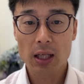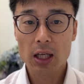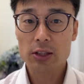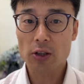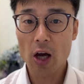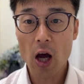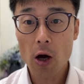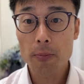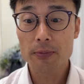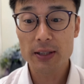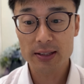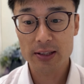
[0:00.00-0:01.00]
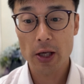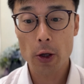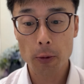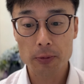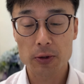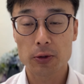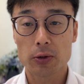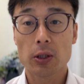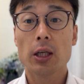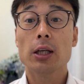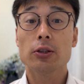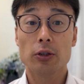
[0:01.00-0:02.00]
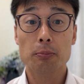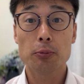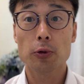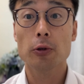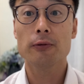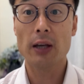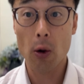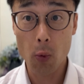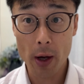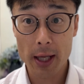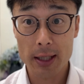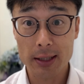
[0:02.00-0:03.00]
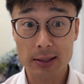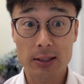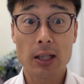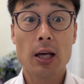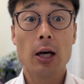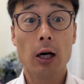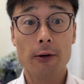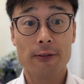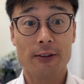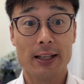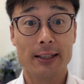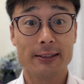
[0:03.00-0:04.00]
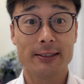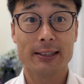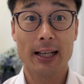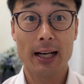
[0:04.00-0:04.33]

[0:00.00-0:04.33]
So I hope this helps to improve the awareness of things that